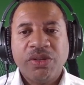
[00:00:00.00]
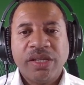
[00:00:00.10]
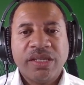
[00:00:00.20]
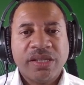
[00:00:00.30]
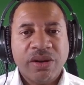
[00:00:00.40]

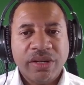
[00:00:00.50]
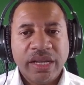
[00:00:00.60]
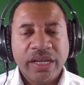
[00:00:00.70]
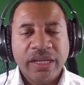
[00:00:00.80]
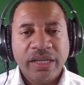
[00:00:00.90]

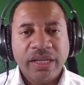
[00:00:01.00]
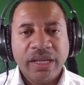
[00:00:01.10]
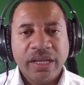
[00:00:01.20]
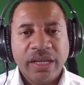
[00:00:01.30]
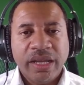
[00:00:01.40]
uncertainty
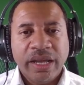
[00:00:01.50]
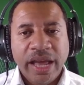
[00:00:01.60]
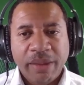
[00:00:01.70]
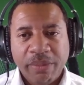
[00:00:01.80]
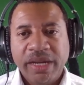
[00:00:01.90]

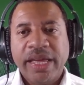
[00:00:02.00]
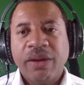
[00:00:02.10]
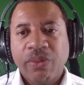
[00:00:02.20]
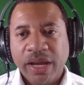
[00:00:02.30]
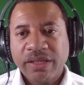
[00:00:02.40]
and mitigate
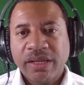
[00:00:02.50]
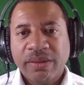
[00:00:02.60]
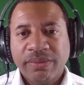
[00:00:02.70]
risk.